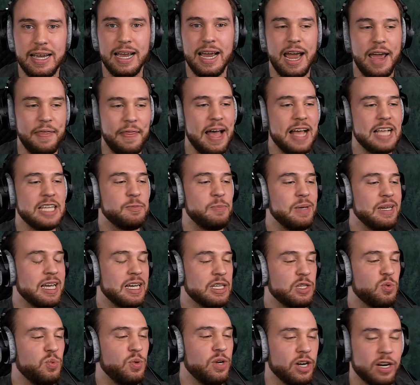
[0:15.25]
And that's
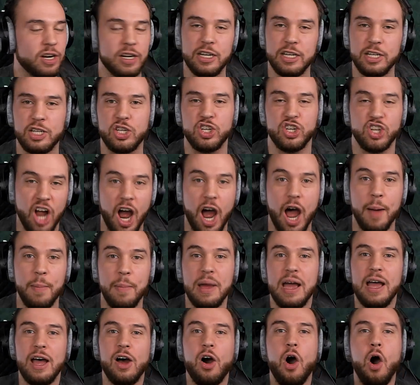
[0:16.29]
because we're going to stop
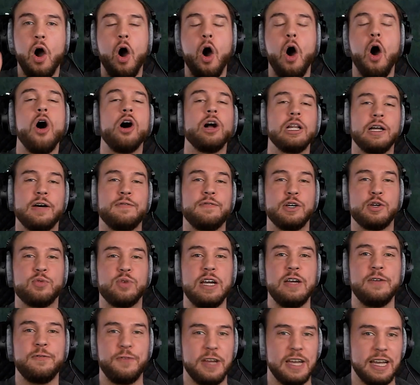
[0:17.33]
all of the
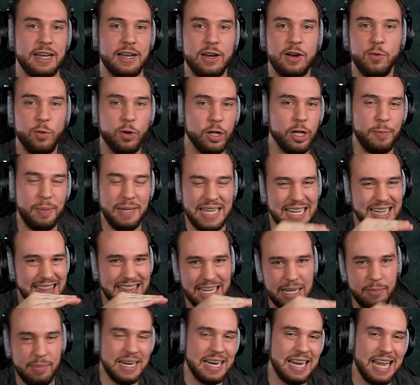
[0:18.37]
griefing. We'll be
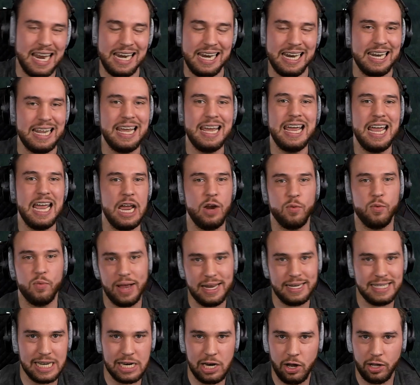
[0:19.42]
eliminated in
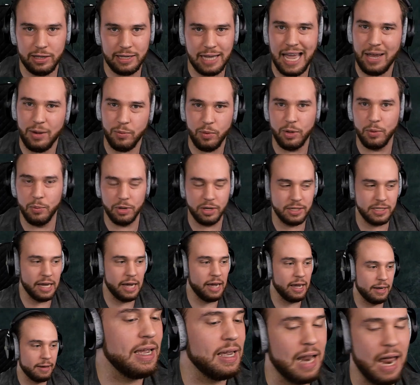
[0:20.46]
Red Dead Online when we're
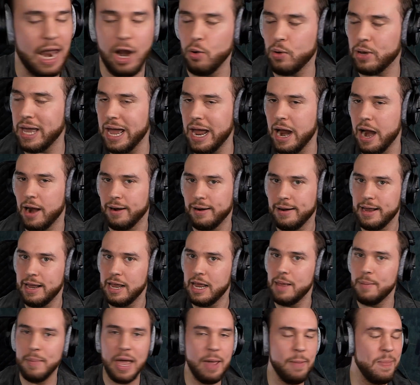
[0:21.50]
done. I don't care.
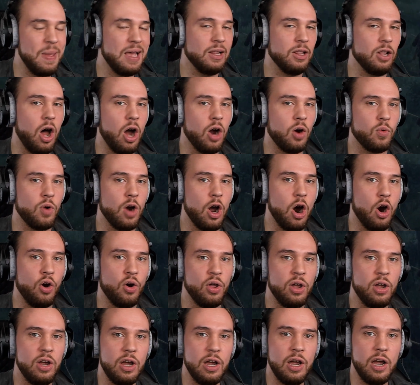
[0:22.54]
It may be a long
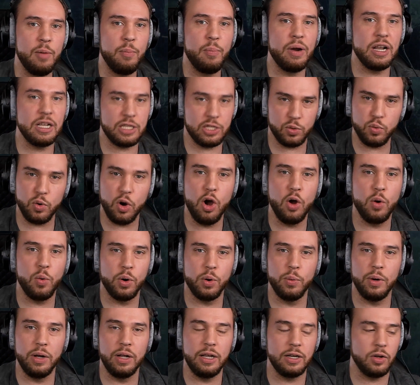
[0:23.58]
road, but it's a road we're
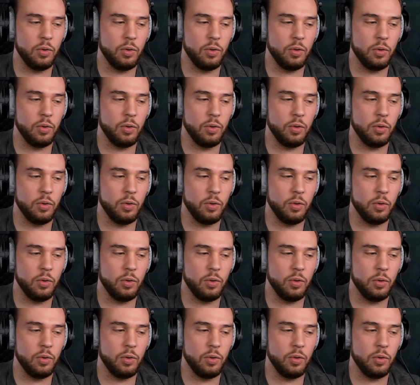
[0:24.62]
willing to